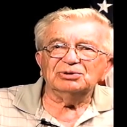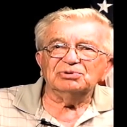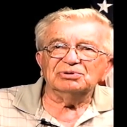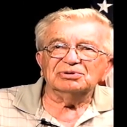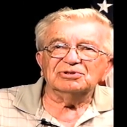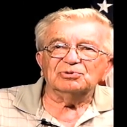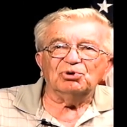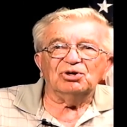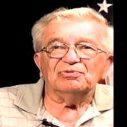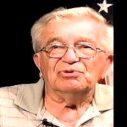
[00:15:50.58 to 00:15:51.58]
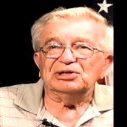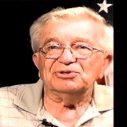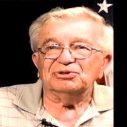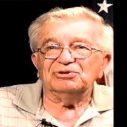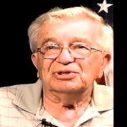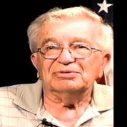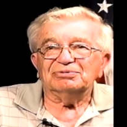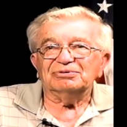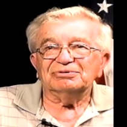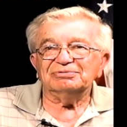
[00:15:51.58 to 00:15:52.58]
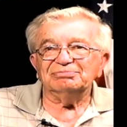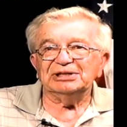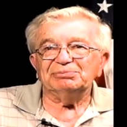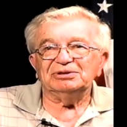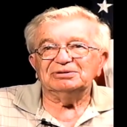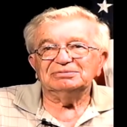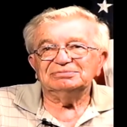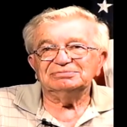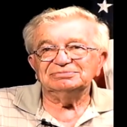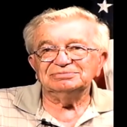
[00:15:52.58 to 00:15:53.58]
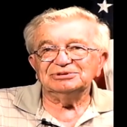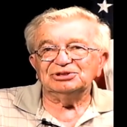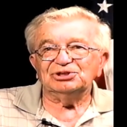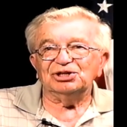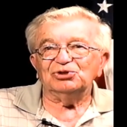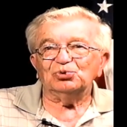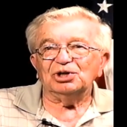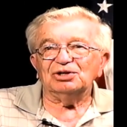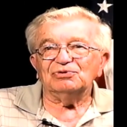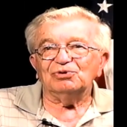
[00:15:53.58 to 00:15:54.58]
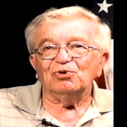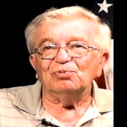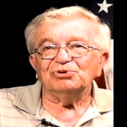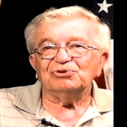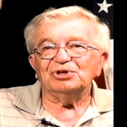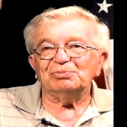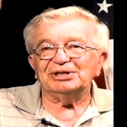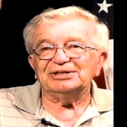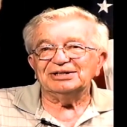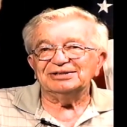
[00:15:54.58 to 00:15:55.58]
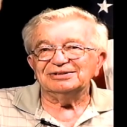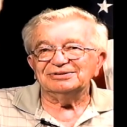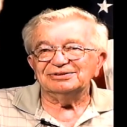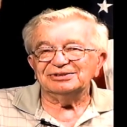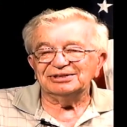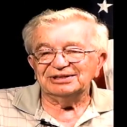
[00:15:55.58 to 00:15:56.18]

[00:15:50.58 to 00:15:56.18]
were small villages that was maybe 10, 12 homes or something like that. You know.